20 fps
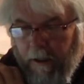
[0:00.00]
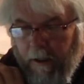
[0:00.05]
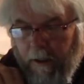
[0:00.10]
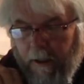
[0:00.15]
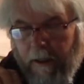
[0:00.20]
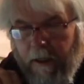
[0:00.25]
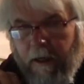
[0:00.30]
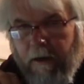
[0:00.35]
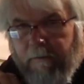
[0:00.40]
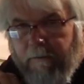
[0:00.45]

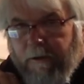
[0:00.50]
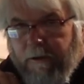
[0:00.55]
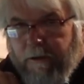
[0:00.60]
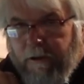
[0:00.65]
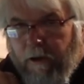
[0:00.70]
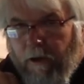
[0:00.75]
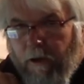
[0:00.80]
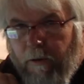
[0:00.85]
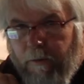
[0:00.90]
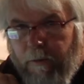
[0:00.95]
at
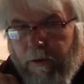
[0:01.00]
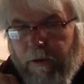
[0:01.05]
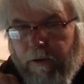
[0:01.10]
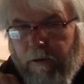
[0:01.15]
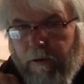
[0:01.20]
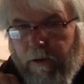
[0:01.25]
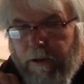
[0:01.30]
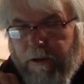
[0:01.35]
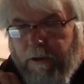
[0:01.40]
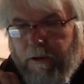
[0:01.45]

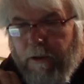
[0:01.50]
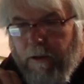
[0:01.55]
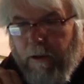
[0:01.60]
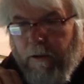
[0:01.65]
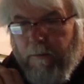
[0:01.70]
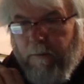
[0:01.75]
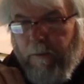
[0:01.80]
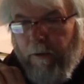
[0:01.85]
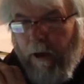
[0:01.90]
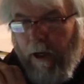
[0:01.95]

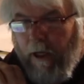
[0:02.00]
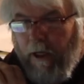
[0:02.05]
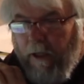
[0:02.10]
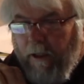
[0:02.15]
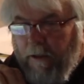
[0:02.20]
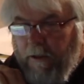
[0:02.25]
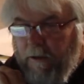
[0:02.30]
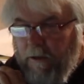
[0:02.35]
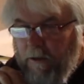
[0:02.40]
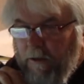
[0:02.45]

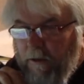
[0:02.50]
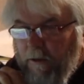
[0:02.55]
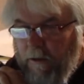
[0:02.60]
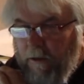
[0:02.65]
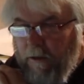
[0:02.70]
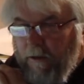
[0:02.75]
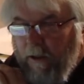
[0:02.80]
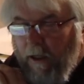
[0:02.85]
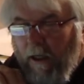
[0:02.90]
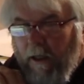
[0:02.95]

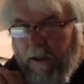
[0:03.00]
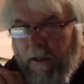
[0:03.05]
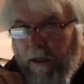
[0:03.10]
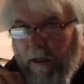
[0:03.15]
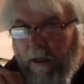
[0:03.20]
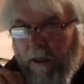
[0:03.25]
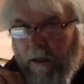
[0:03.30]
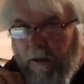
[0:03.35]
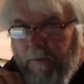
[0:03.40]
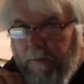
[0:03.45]

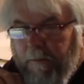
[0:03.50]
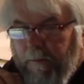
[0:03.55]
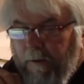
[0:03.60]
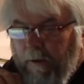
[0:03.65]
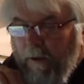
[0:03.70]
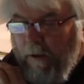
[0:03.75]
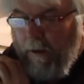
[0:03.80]
heavenshopenutritionalproducts.com.